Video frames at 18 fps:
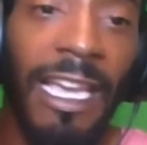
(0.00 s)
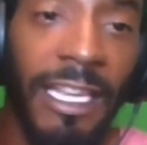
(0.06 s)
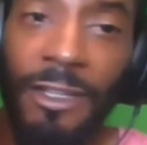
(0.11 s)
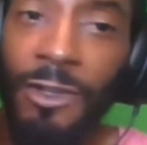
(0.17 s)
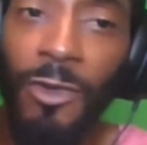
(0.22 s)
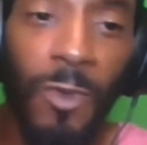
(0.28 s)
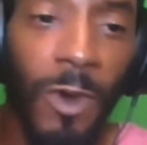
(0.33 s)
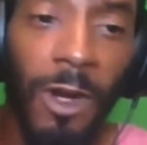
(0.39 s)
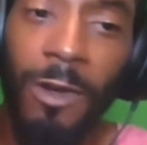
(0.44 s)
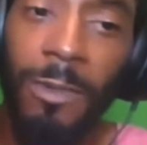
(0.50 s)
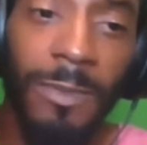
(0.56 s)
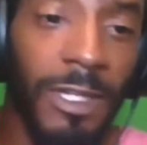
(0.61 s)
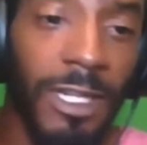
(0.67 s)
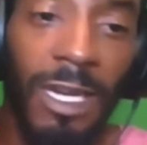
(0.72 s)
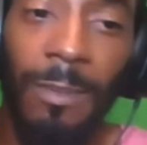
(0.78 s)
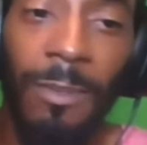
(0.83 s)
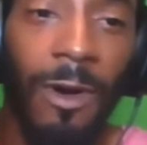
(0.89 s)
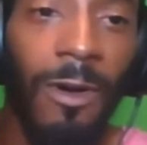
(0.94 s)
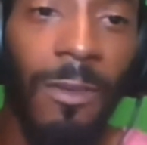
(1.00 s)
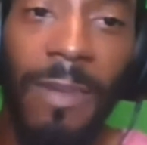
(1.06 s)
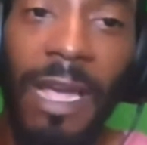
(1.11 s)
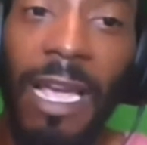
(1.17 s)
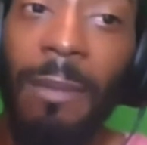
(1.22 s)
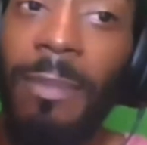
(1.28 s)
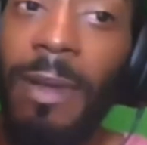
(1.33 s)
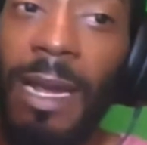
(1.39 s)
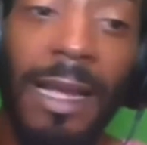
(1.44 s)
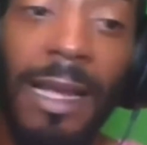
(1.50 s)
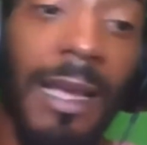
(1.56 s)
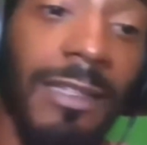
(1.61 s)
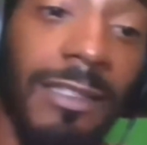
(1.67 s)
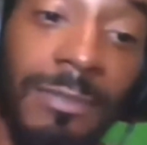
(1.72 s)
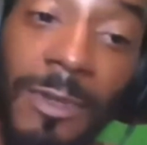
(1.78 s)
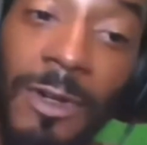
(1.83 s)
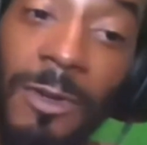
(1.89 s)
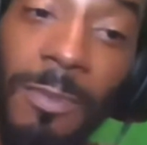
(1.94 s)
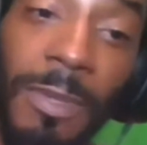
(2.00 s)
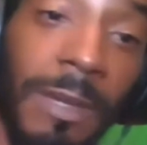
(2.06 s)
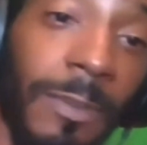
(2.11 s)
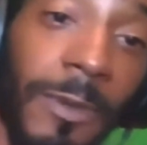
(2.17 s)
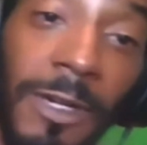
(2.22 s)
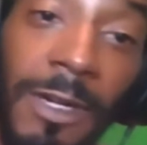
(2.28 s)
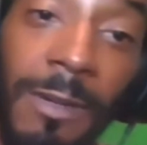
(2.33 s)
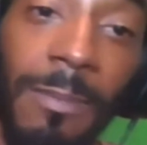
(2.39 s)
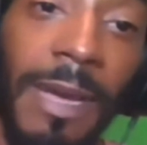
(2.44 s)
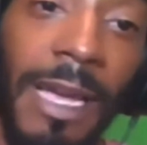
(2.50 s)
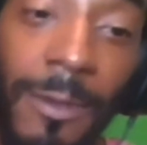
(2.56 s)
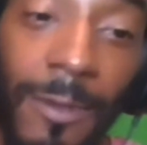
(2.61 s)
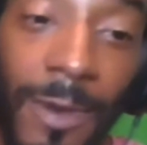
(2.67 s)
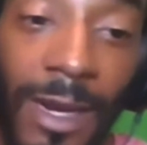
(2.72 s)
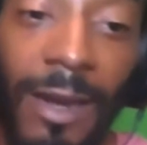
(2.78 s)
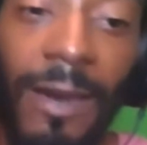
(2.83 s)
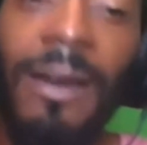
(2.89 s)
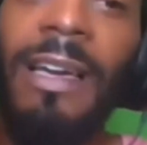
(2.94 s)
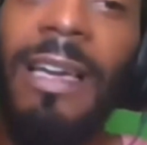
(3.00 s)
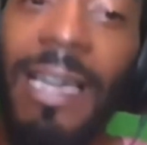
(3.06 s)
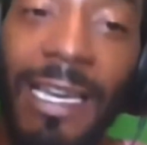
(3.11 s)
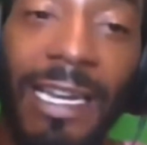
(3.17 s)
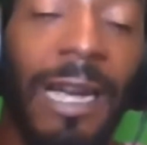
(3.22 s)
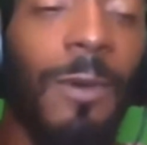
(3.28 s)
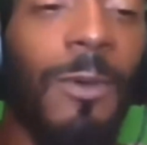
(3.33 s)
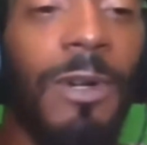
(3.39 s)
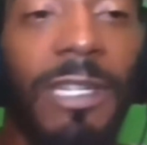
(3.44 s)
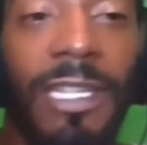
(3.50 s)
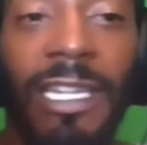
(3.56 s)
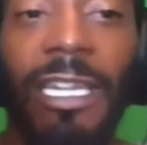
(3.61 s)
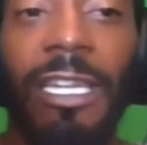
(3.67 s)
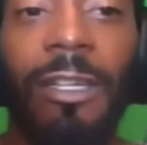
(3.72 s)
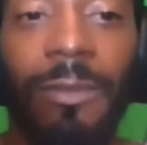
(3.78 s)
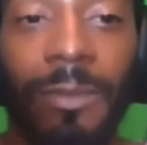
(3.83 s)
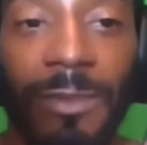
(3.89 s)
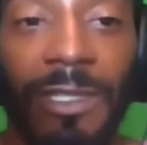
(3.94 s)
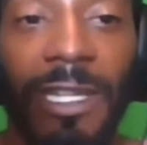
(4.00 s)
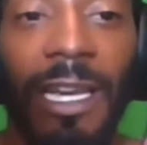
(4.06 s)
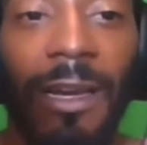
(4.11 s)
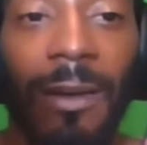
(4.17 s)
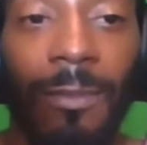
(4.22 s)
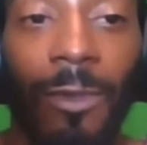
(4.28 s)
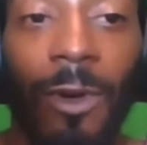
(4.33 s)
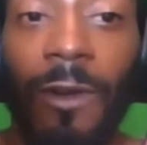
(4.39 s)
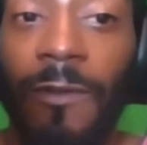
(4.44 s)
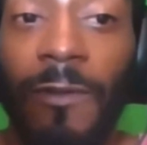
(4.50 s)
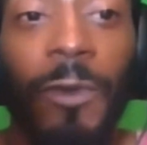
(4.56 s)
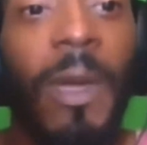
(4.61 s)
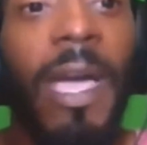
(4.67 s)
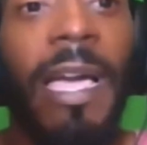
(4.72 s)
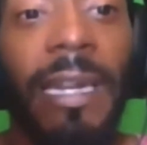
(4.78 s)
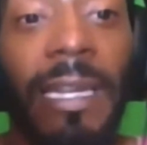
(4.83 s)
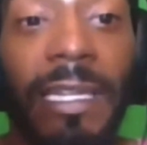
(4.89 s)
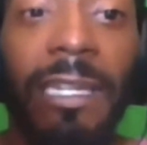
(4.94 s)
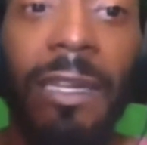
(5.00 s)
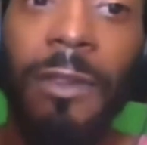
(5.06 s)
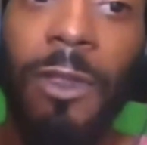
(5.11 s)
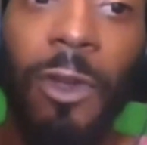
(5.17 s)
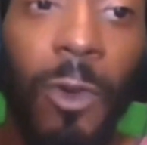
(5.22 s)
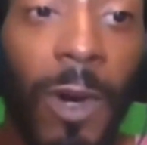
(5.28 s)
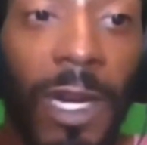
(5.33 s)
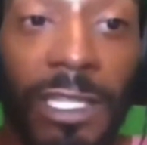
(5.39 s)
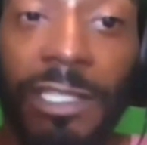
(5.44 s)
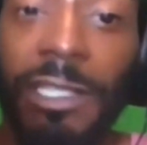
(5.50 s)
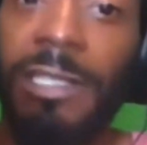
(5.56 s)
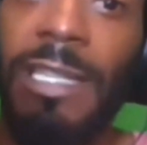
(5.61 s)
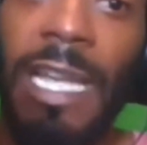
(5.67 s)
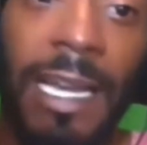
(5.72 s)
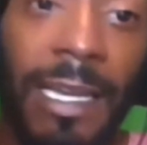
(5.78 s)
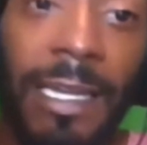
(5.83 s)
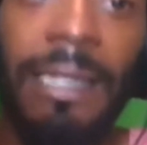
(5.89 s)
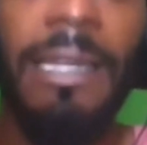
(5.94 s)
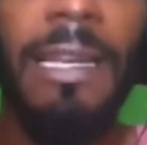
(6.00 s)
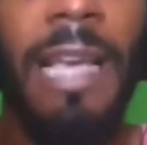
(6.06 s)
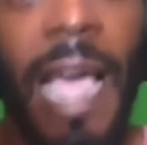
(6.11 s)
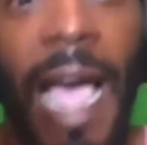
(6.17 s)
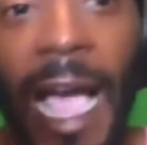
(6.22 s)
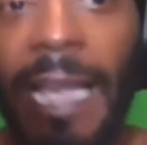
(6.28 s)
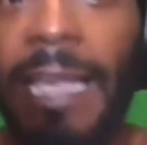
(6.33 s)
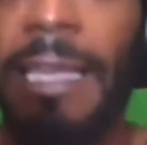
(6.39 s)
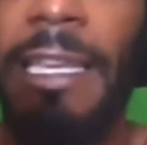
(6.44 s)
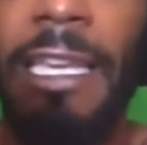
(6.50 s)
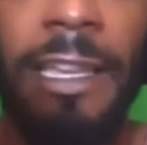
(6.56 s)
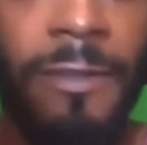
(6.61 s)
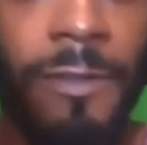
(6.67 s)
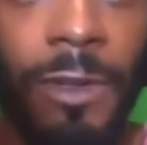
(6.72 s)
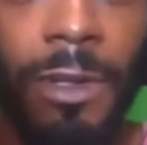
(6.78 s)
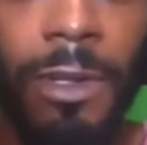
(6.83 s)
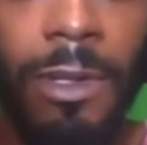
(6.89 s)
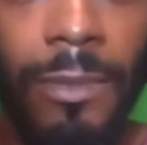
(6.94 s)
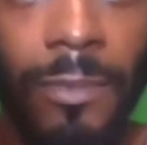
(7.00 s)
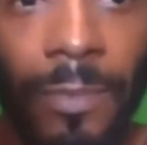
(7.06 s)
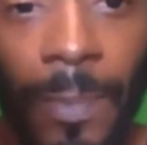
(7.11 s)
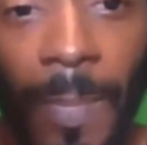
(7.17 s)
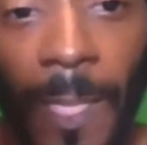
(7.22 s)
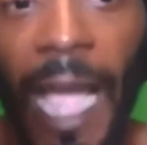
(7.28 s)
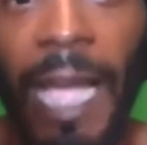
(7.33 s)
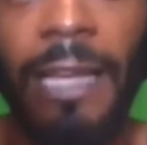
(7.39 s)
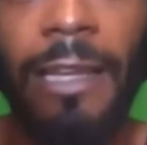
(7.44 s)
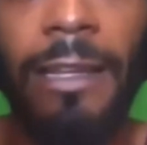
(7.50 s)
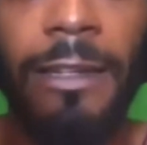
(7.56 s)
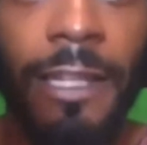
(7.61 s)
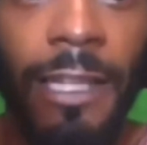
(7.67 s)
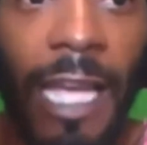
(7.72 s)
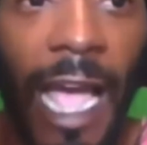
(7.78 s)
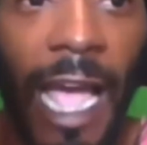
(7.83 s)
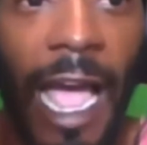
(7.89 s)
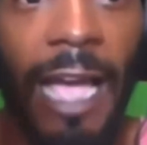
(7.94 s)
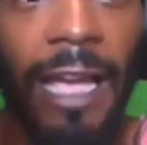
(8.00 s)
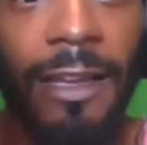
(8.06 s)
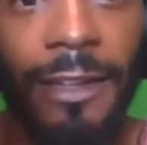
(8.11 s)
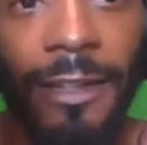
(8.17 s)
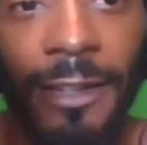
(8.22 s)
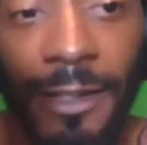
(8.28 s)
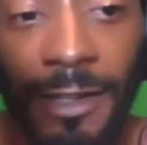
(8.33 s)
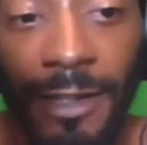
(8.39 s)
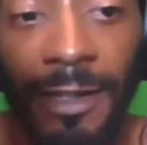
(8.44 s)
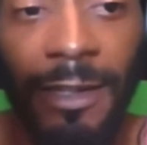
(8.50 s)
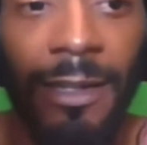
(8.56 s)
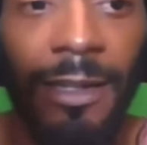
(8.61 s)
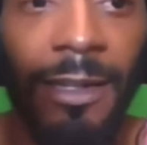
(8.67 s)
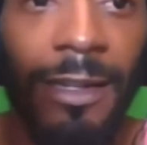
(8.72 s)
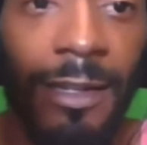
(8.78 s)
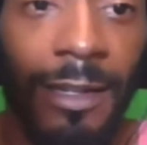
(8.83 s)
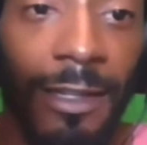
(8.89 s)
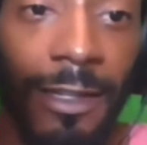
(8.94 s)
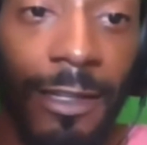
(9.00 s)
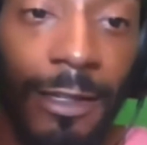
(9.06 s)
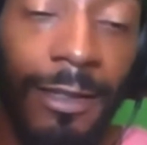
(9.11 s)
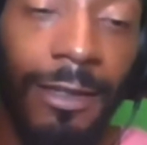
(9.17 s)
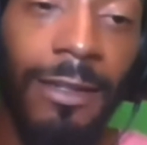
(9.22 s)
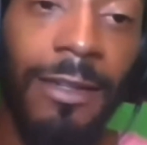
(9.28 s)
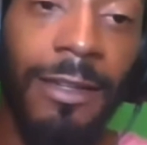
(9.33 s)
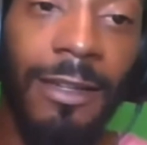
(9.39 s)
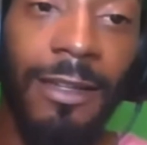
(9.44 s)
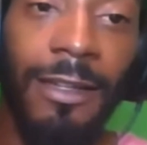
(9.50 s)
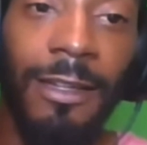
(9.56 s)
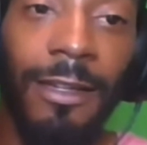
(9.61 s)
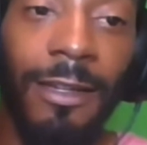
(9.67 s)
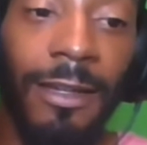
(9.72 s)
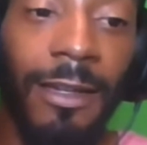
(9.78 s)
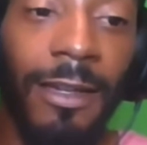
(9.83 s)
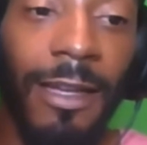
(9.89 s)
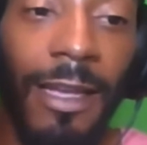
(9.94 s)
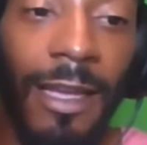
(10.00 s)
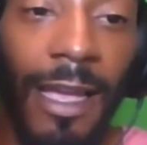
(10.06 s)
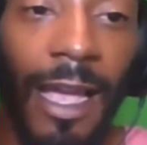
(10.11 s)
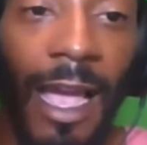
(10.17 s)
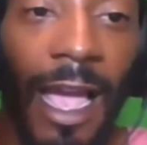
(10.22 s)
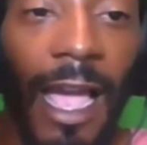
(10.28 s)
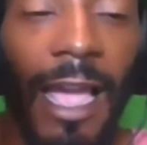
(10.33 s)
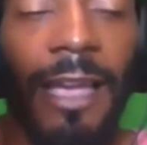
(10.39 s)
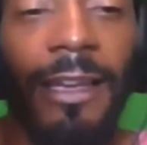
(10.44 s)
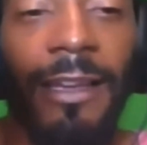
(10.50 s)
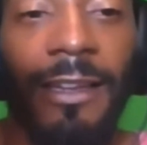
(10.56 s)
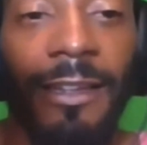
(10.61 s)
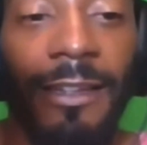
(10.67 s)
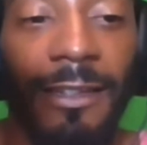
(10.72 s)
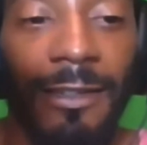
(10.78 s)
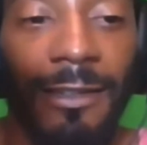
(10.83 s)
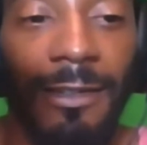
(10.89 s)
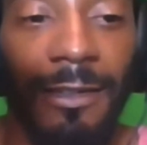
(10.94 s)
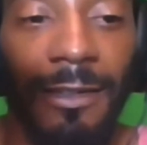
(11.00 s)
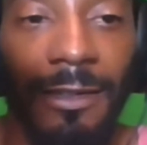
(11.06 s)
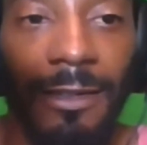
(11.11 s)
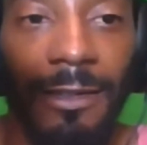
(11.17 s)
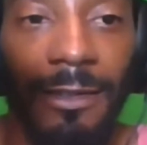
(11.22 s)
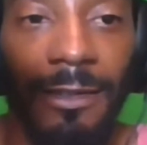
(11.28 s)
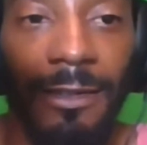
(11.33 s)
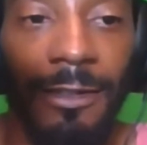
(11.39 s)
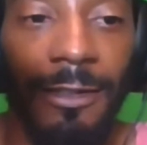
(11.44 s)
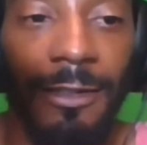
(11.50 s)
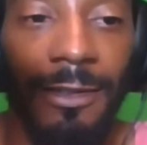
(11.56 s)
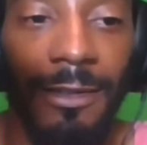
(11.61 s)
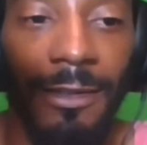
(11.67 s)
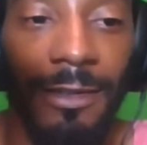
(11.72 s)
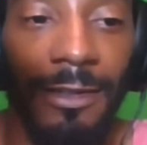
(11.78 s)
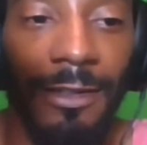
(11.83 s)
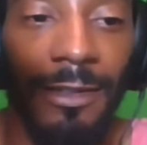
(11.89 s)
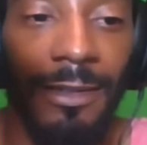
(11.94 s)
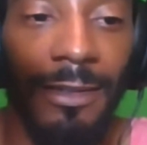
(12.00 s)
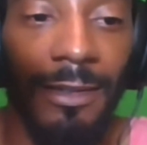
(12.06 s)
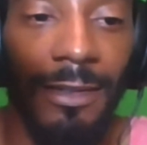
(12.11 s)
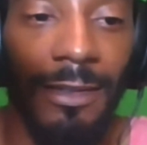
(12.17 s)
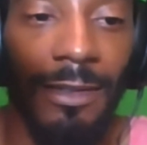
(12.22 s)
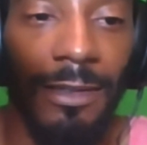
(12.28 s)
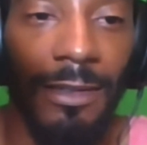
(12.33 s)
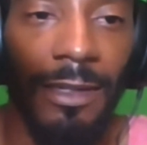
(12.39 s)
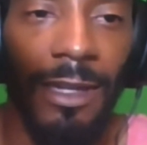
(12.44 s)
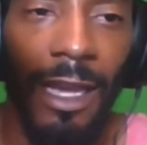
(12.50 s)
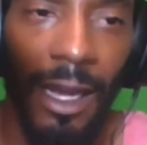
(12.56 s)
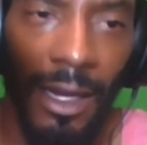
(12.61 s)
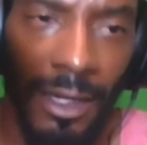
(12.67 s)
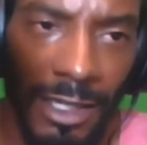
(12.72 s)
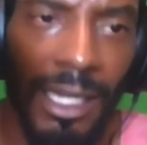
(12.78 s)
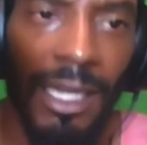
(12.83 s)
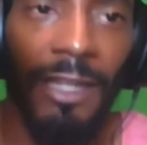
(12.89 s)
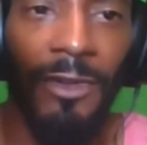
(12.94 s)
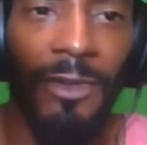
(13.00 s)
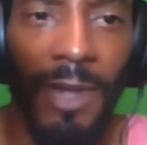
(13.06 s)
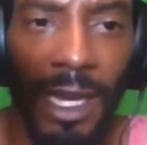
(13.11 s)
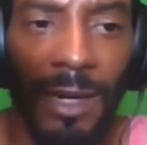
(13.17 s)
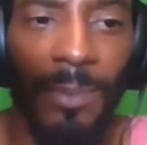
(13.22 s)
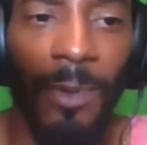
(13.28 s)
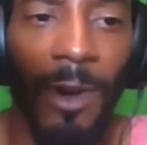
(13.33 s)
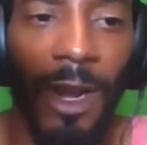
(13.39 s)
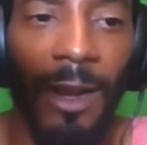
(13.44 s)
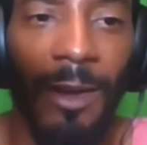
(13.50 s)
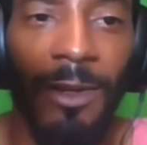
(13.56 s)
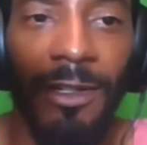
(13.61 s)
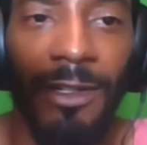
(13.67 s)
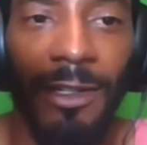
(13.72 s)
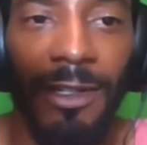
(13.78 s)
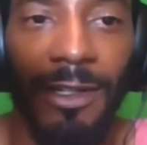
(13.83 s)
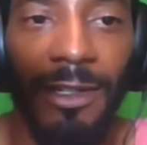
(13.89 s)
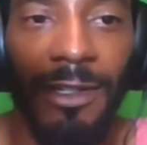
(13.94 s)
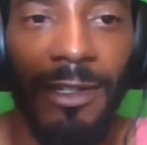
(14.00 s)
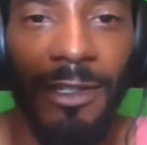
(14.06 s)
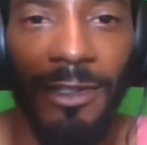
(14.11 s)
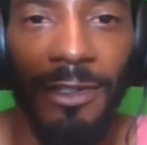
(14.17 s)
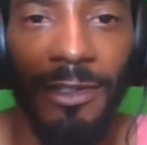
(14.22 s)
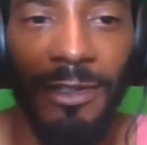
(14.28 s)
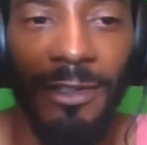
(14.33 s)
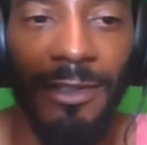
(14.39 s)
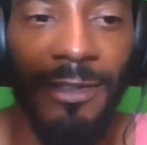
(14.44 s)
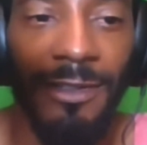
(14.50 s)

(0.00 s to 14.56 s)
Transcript: And you're welcome to come on back, but I got some more people in the background, and I want to give them some time, bro. If you it's, had any other questions, I can, I gonna, give you. You told people I, not to use a glitch, but then you showed a glitch the other day, showing like hey, how you can say you're at the store earlier. You, you hey, showed you us how to get to the store earlier.